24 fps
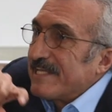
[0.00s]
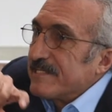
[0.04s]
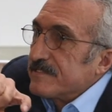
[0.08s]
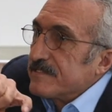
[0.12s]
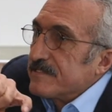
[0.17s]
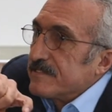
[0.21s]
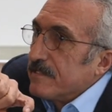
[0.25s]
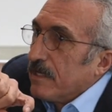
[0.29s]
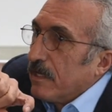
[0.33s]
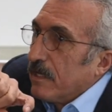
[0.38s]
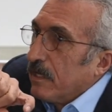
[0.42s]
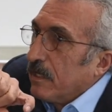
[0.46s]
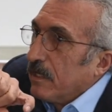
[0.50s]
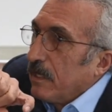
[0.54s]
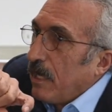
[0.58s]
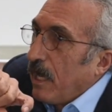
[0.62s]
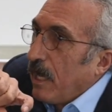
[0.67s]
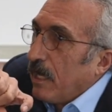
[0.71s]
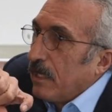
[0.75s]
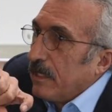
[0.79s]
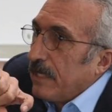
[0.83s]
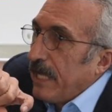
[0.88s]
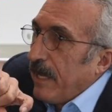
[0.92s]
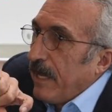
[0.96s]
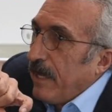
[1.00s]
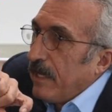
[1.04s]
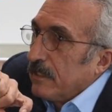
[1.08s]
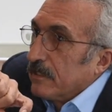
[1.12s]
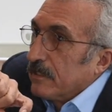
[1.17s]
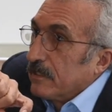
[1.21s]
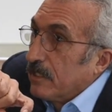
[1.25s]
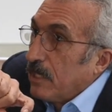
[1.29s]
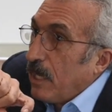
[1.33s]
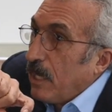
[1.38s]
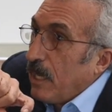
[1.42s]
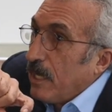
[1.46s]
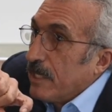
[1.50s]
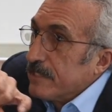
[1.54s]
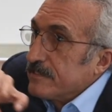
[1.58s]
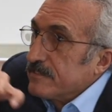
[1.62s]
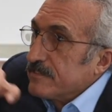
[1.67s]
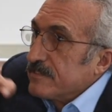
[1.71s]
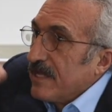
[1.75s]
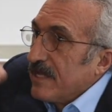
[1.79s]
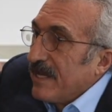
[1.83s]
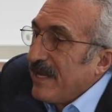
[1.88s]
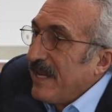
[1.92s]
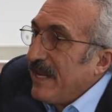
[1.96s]
is
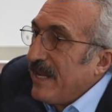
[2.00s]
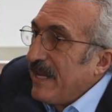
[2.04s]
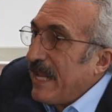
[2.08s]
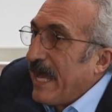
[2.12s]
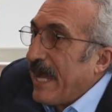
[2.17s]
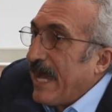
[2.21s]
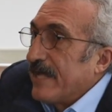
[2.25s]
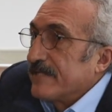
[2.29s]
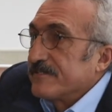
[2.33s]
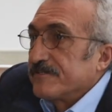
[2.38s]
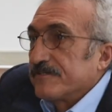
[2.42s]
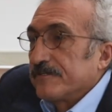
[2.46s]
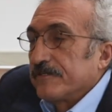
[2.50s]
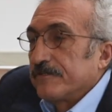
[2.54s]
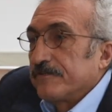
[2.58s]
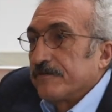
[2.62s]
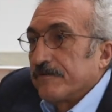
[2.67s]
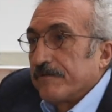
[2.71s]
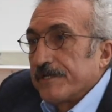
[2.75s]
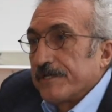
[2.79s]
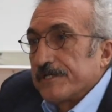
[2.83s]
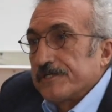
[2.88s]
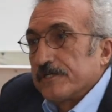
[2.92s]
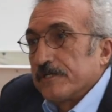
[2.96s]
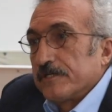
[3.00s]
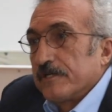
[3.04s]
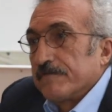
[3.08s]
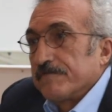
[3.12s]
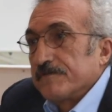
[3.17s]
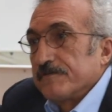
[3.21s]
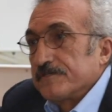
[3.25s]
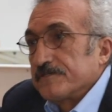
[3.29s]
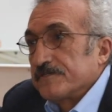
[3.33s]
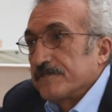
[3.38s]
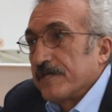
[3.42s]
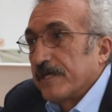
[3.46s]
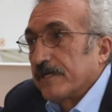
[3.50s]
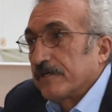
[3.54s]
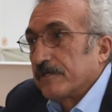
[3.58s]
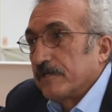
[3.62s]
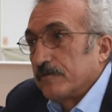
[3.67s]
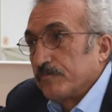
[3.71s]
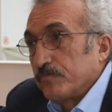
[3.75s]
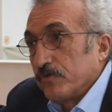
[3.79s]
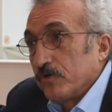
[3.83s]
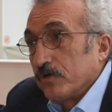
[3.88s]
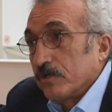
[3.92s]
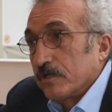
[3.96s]
God's last iteration of his
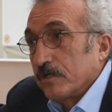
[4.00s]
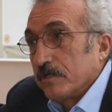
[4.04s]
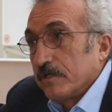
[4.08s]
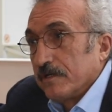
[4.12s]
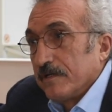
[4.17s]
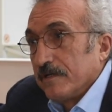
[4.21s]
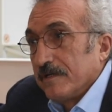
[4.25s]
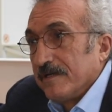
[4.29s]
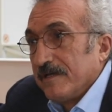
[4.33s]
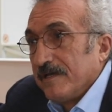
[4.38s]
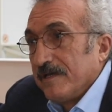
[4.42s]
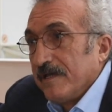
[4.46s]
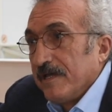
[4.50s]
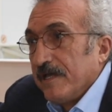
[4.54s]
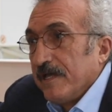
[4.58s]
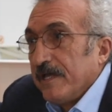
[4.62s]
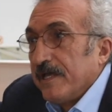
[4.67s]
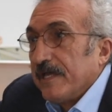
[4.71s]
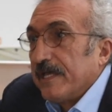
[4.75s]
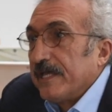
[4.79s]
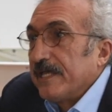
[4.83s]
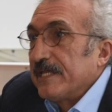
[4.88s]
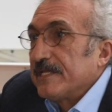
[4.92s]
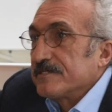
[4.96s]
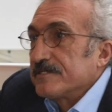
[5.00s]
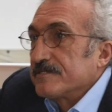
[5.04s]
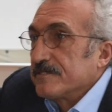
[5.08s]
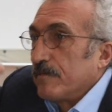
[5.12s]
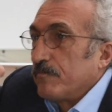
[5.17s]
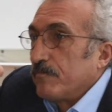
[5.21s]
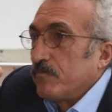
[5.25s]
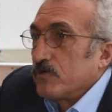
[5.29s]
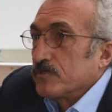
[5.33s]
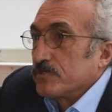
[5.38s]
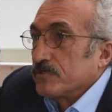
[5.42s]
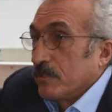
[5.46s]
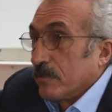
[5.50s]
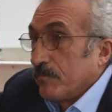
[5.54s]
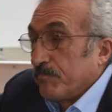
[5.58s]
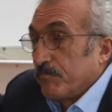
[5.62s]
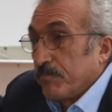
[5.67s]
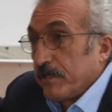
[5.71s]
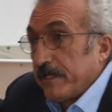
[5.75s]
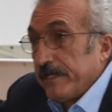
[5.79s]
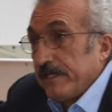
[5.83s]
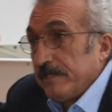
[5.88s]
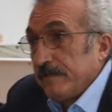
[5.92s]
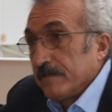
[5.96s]
sacred book. It is the most
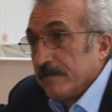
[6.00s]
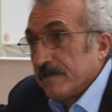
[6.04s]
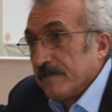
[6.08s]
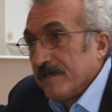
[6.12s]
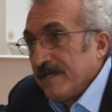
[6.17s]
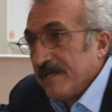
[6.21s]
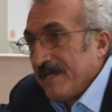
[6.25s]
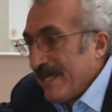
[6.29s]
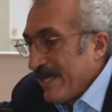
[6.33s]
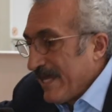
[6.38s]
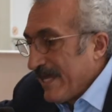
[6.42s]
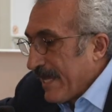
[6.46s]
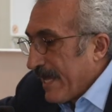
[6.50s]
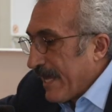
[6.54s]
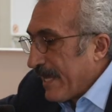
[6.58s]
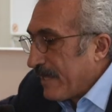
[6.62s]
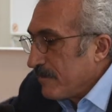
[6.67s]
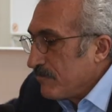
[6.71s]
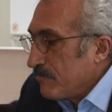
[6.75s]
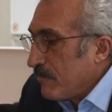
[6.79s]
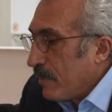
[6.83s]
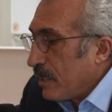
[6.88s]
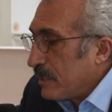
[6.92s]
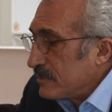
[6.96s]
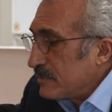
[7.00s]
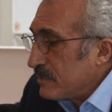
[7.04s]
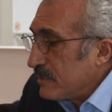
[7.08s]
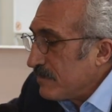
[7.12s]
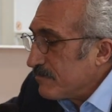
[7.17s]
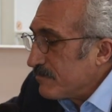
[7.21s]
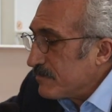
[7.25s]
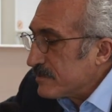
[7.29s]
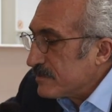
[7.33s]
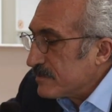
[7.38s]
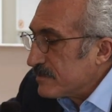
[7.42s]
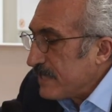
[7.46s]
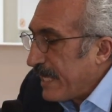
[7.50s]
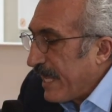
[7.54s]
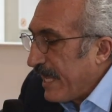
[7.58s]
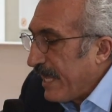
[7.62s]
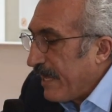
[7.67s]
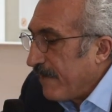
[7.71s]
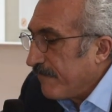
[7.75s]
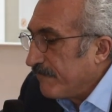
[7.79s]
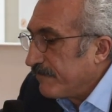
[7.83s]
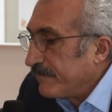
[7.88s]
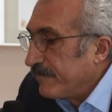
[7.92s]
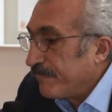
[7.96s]
complete. And Muslims
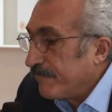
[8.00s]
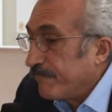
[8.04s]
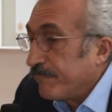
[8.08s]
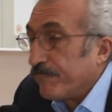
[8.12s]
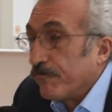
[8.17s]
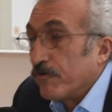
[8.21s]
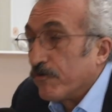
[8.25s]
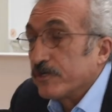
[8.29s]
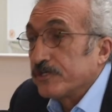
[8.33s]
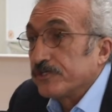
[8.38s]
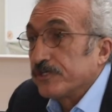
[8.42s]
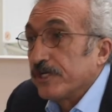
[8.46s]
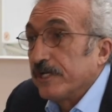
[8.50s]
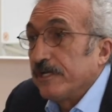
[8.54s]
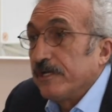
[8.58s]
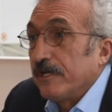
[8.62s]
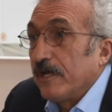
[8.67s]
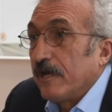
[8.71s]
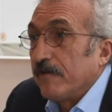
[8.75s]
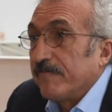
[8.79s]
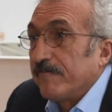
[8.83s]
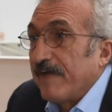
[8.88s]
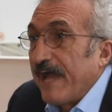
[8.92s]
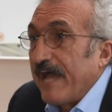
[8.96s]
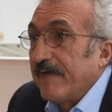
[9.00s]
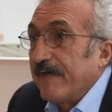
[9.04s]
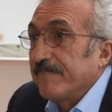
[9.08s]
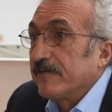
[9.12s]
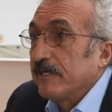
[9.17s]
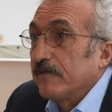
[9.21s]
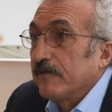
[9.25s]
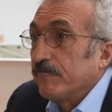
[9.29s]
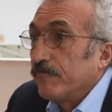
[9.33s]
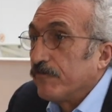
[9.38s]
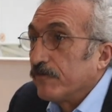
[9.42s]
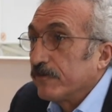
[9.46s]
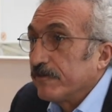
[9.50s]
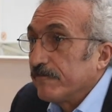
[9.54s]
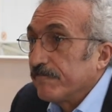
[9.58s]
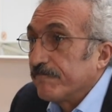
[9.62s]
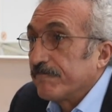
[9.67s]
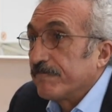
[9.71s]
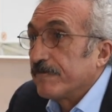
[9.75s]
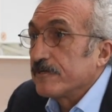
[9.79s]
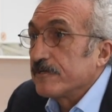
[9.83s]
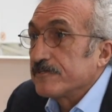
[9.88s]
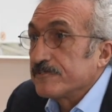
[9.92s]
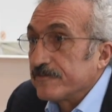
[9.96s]
have the fortune of having, for the
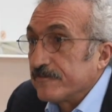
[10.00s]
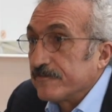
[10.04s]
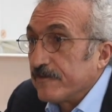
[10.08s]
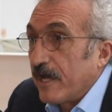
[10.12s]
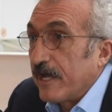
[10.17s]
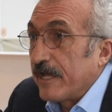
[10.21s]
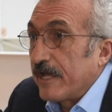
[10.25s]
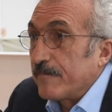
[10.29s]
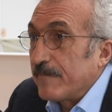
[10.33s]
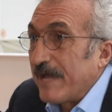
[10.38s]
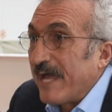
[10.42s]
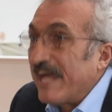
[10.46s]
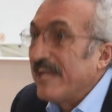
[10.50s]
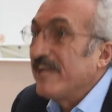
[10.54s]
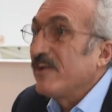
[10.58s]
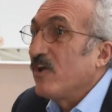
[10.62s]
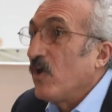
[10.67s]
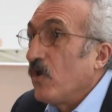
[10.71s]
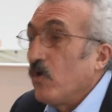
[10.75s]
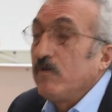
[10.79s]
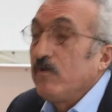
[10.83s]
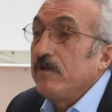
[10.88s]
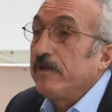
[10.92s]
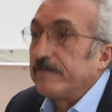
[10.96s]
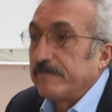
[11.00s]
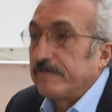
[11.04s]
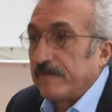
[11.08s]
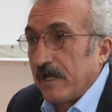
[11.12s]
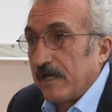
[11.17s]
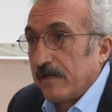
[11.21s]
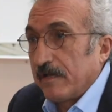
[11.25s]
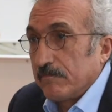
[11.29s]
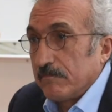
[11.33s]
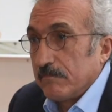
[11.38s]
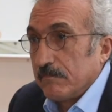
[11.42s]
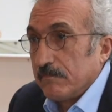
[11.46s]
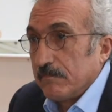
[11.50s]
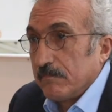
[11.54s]
first time and only time,